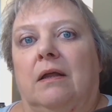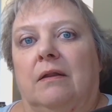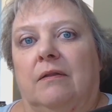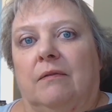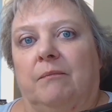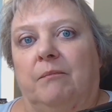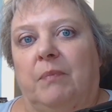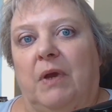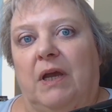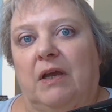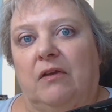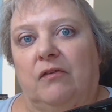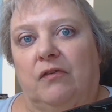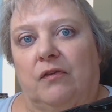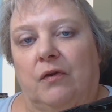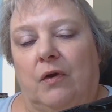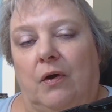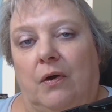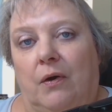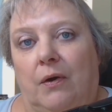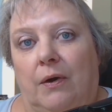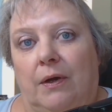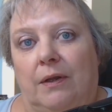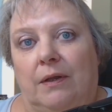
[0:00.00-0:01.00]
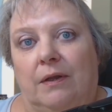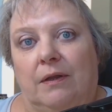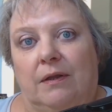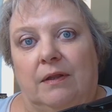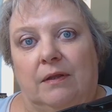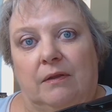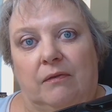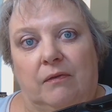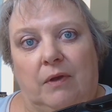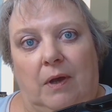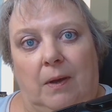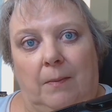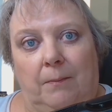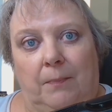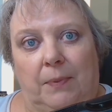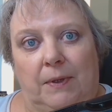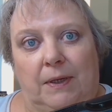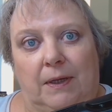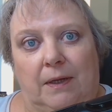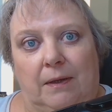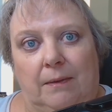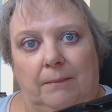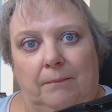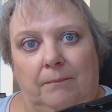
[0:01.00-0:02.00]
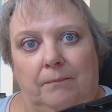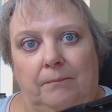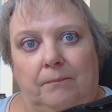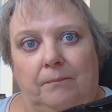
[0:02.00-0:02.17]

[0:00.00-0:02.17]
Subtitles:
based on this company